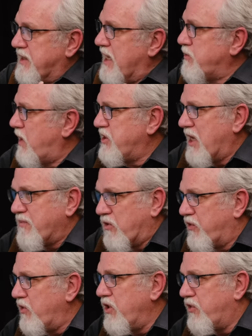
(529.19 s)
That's why chapter
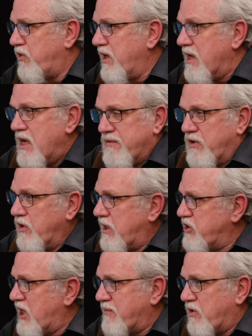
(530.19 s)
33, if you look
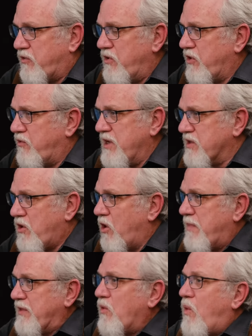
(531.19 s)
at chapter 33, is all
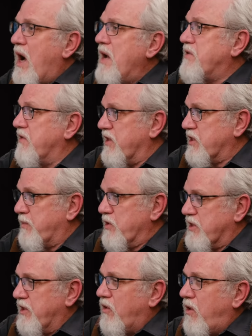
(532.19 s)
about the wives of this
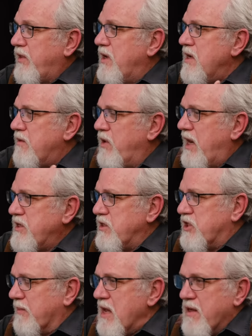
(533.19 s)
person and all the
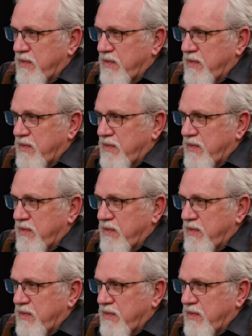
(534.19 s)
relationship.